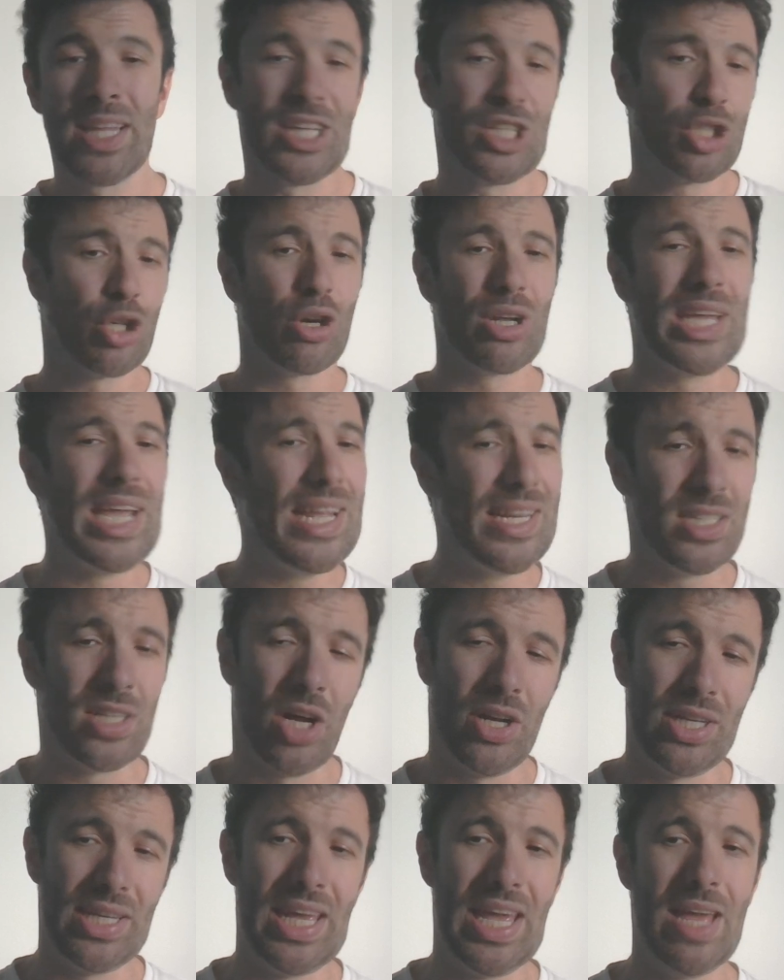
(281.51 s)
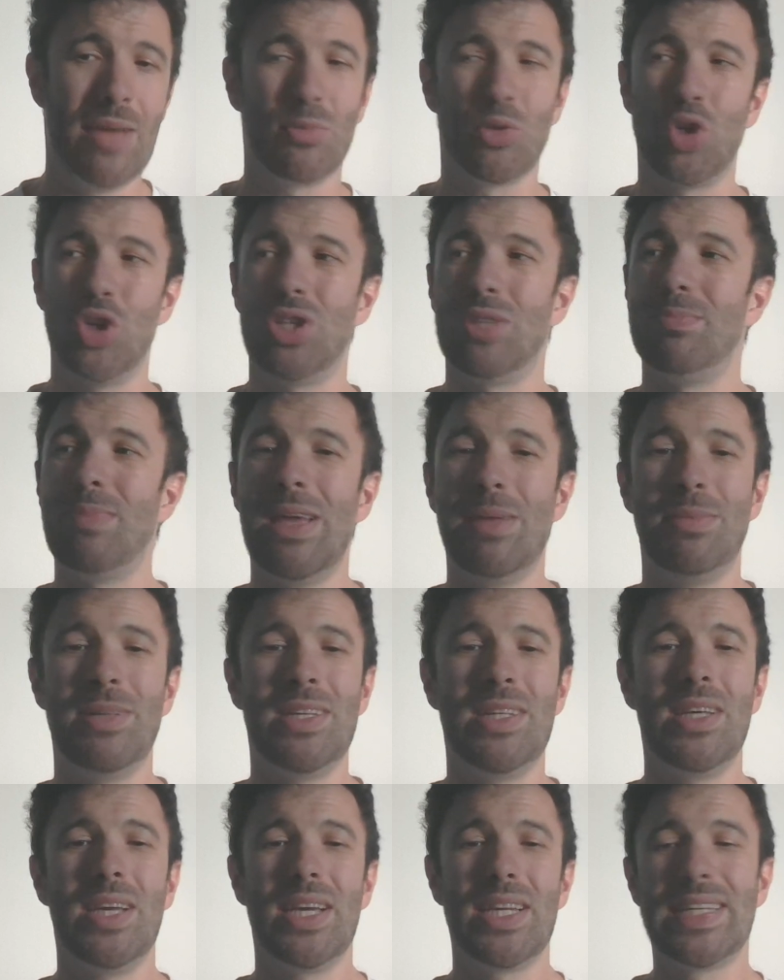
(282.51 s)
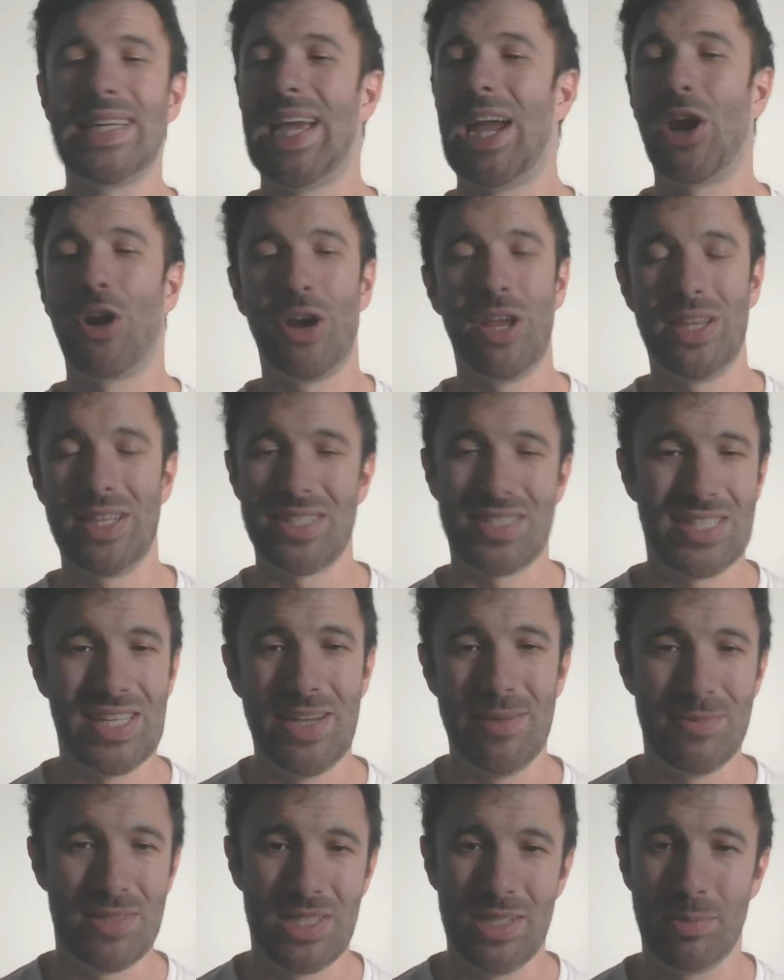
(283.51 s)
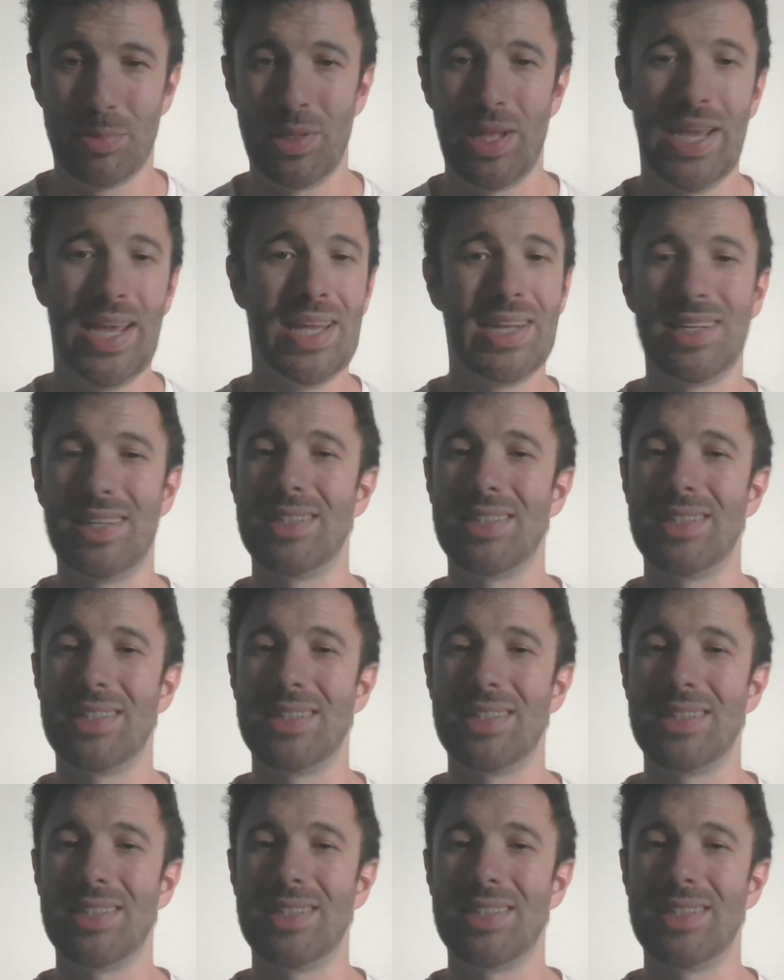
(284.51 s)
Like, sure, Cade Cunningham could maybe carry this team to the play-in.